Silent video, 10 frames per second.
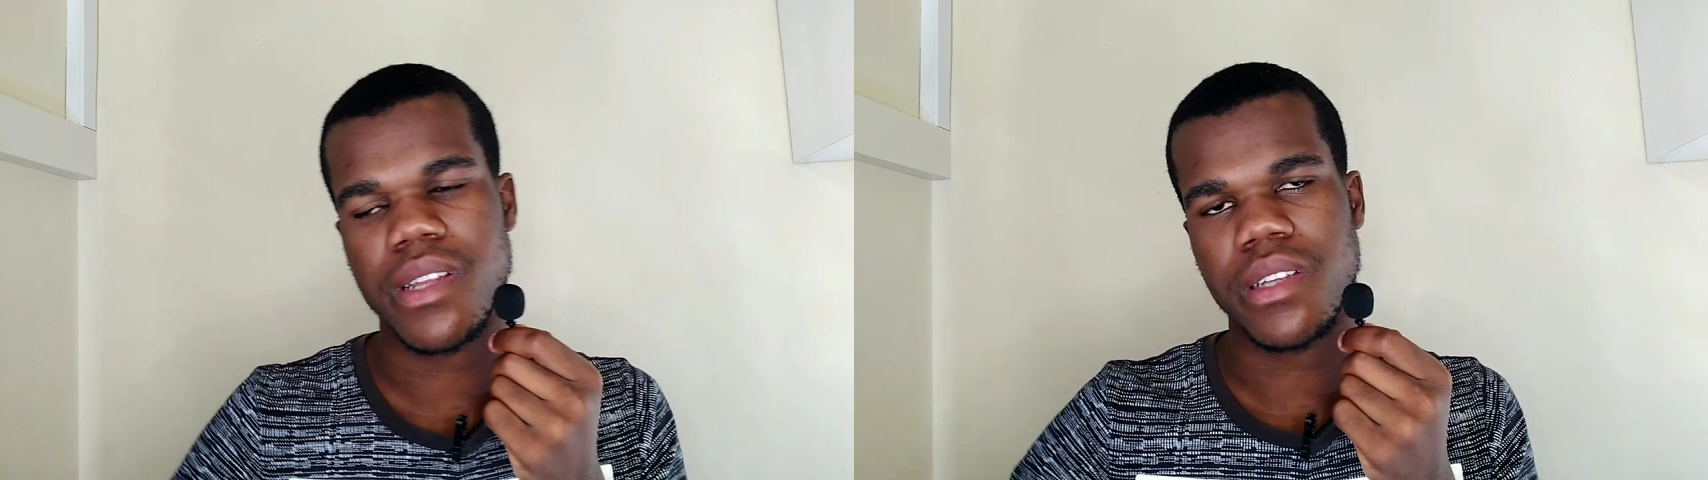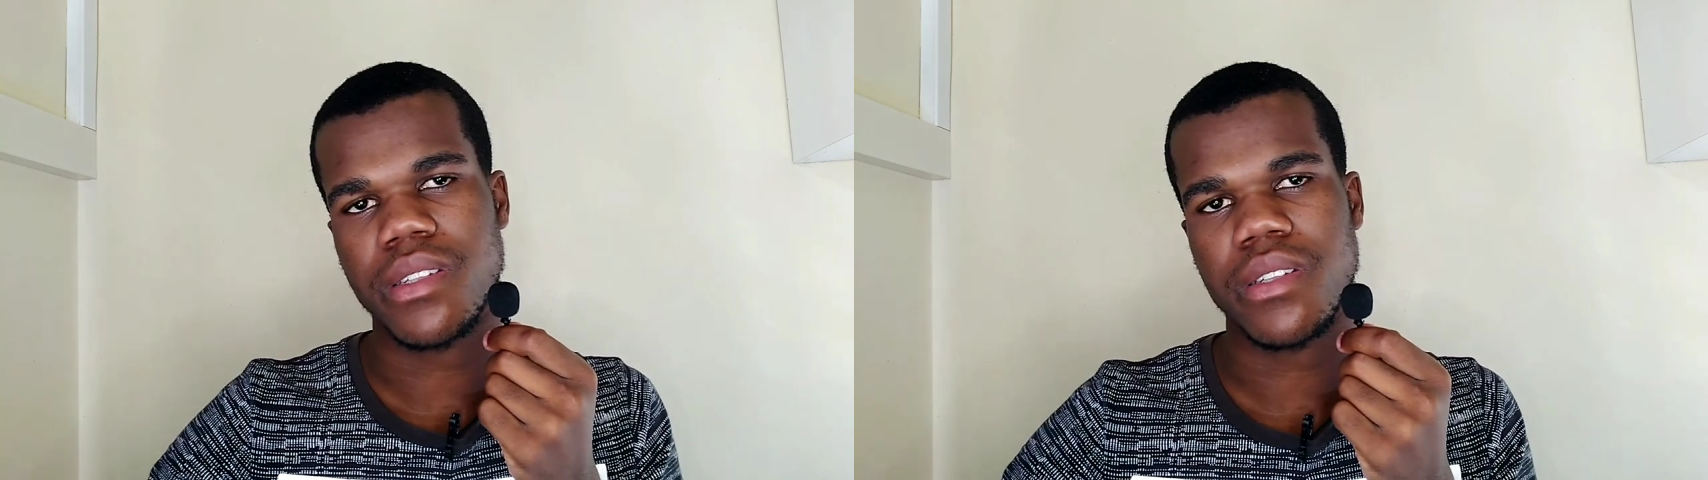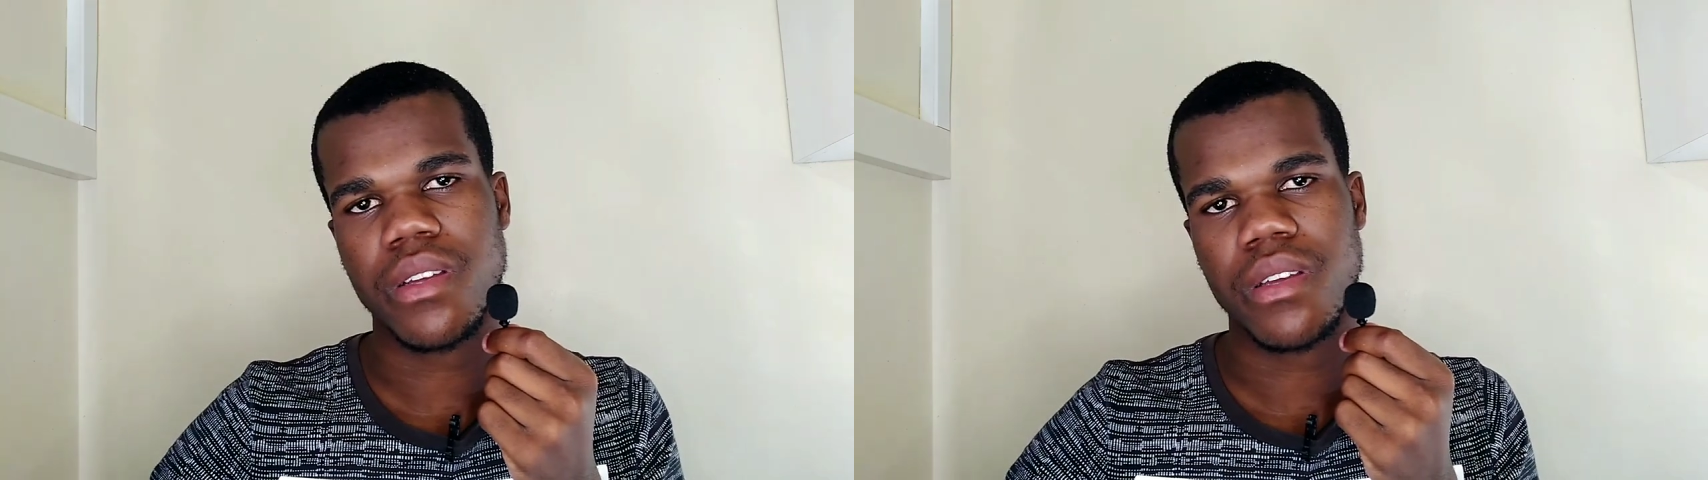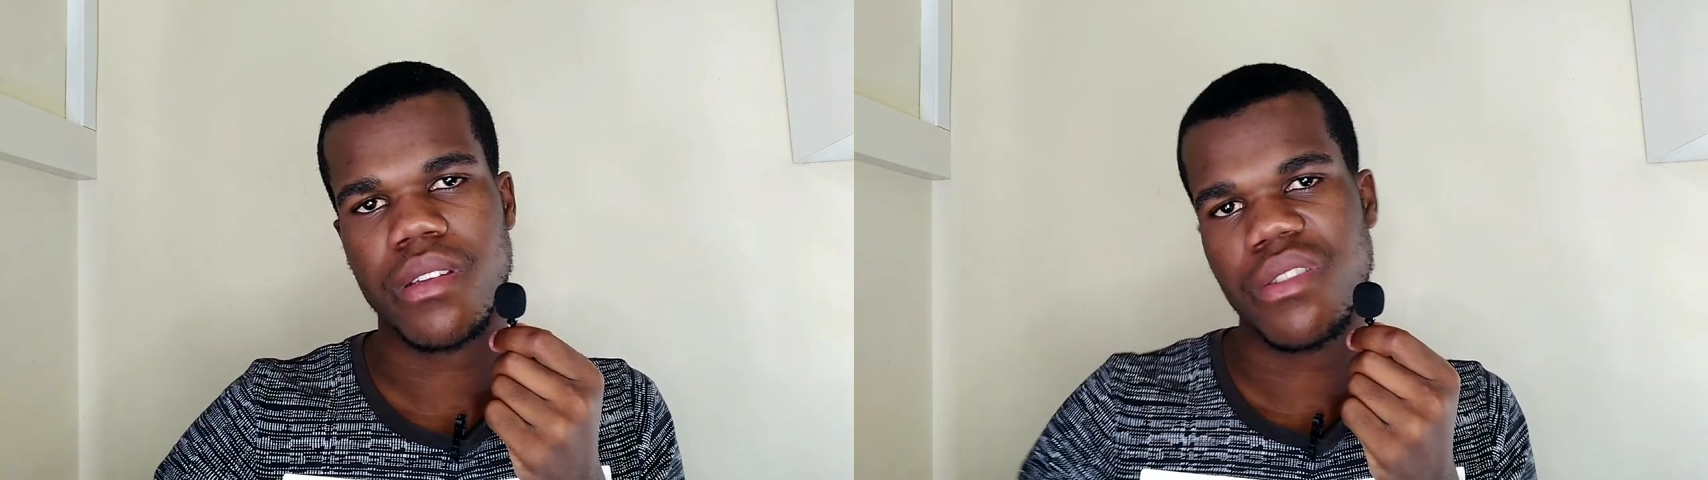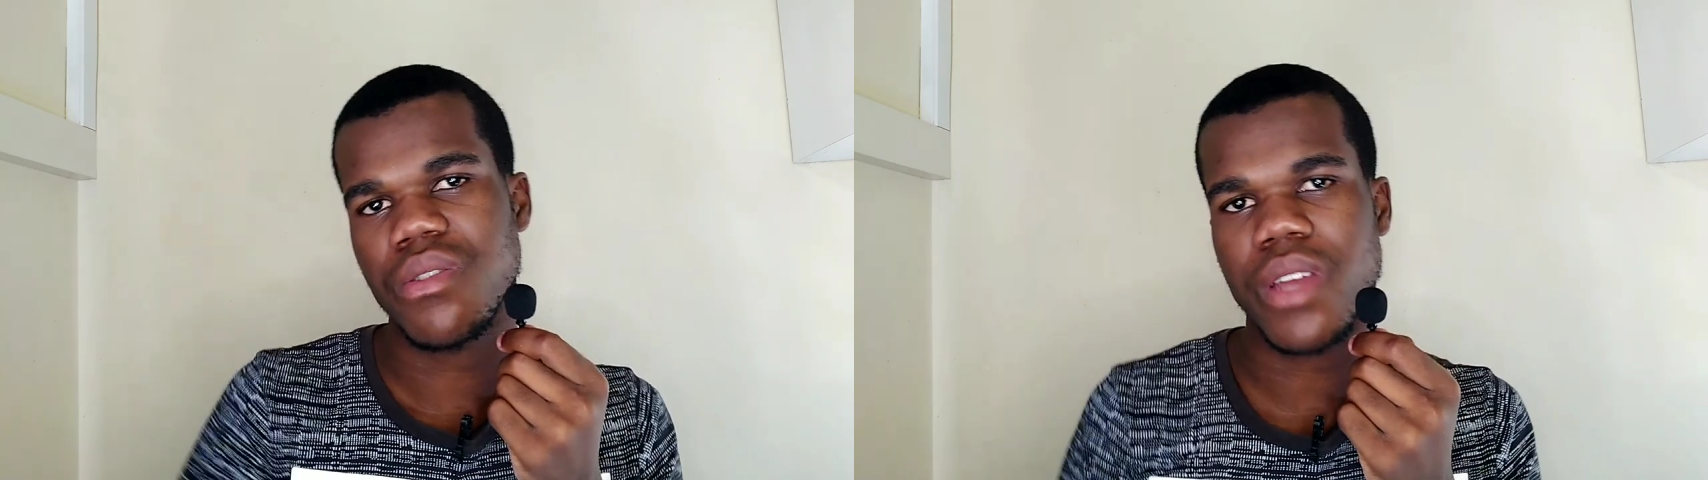that
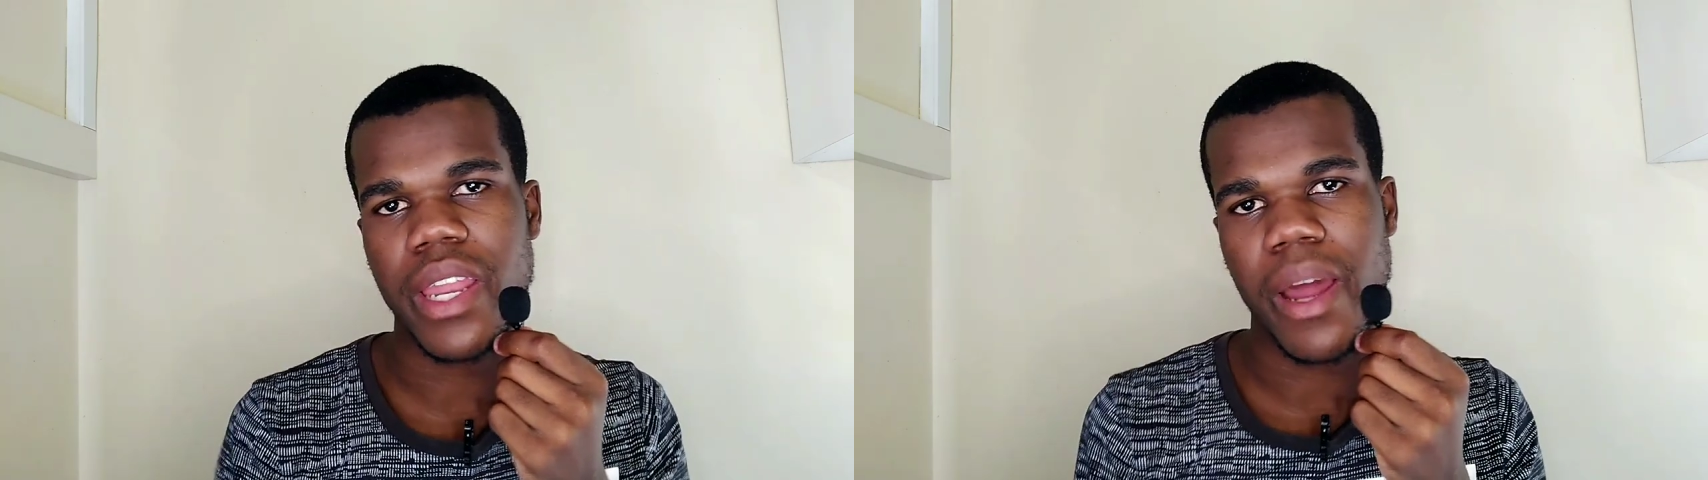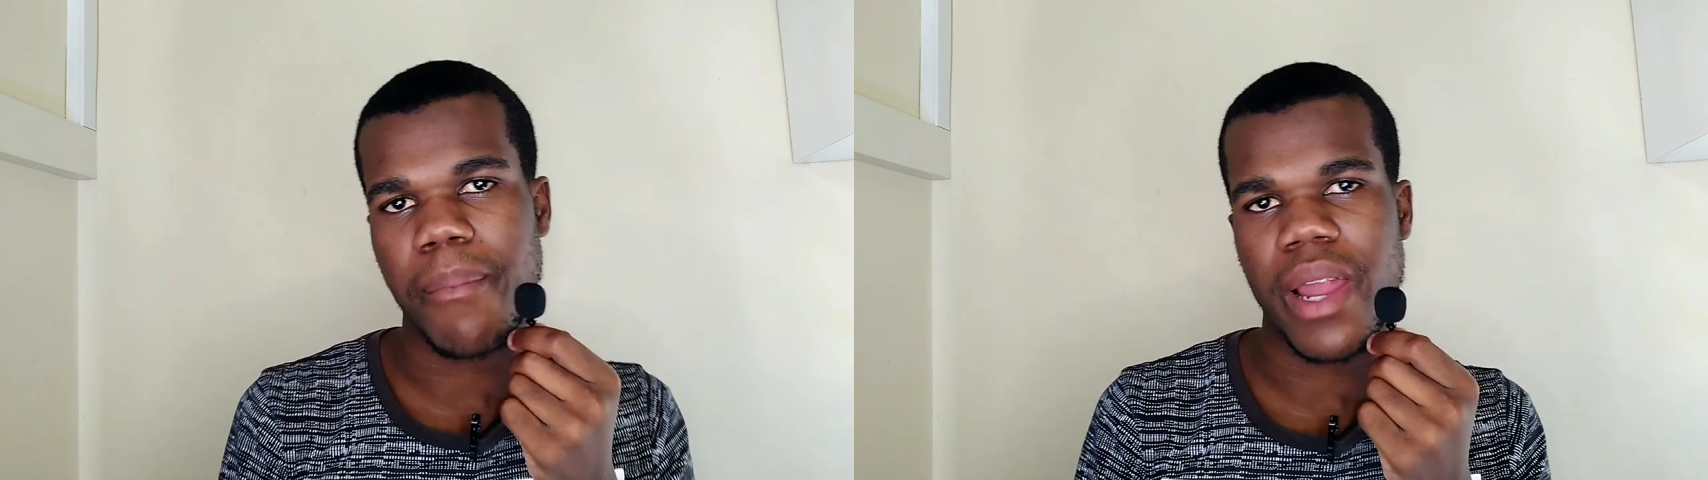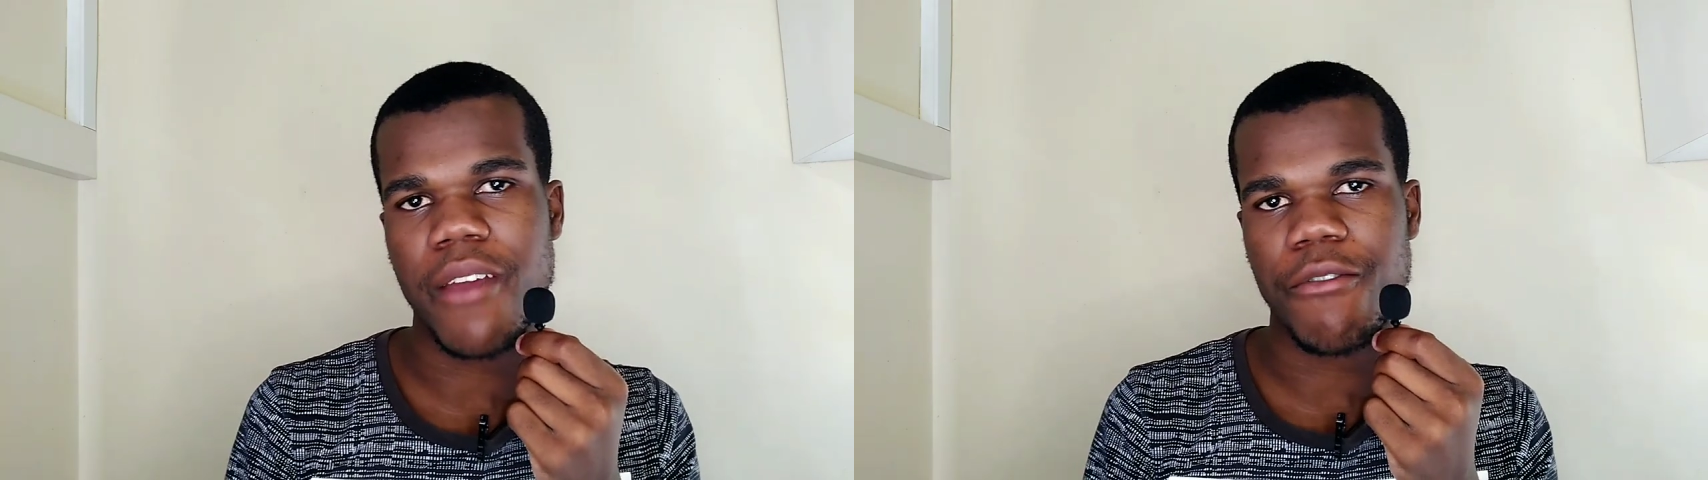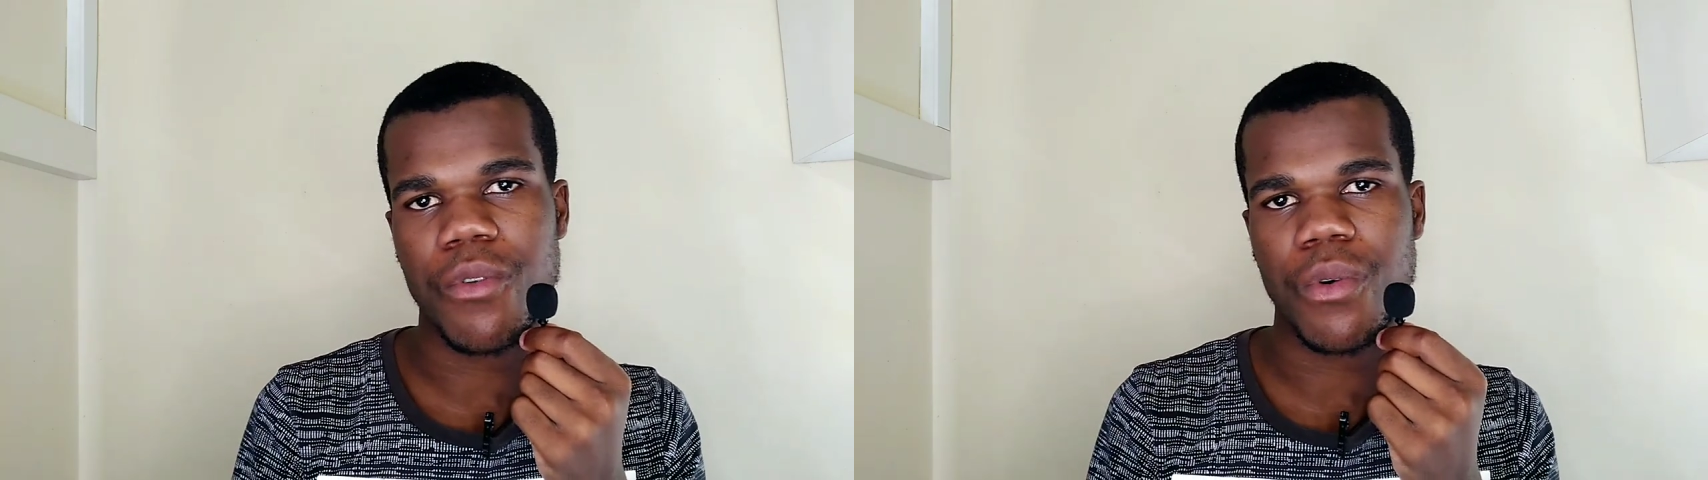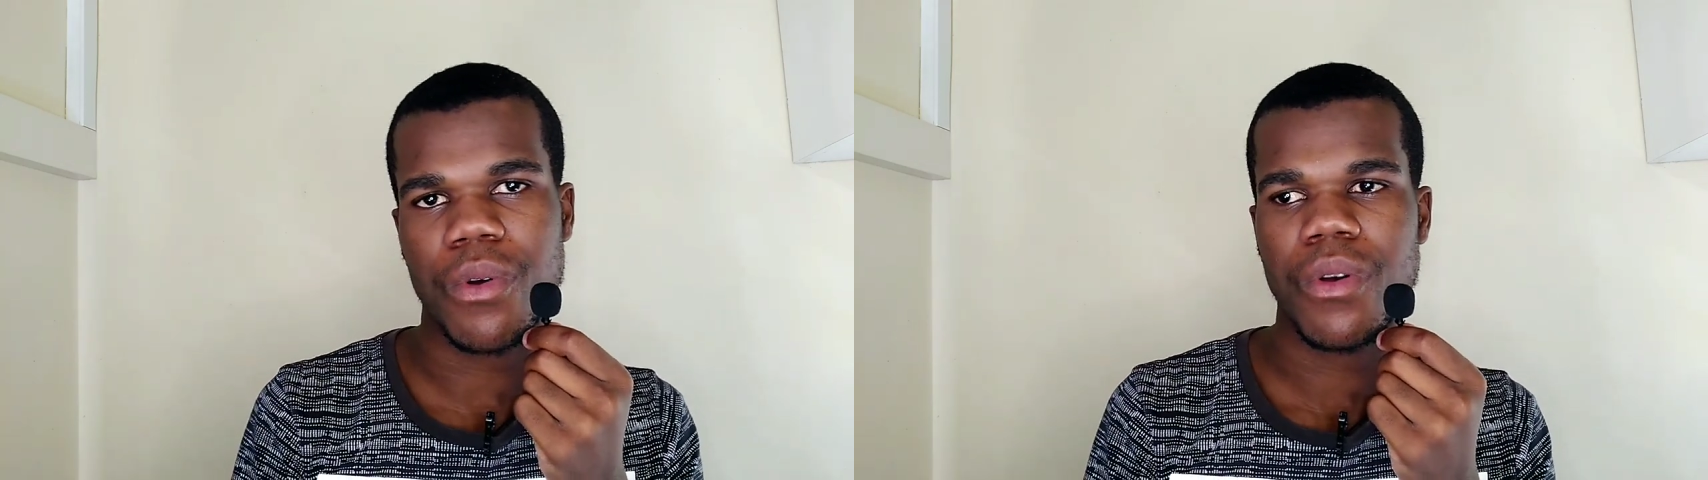you can apply for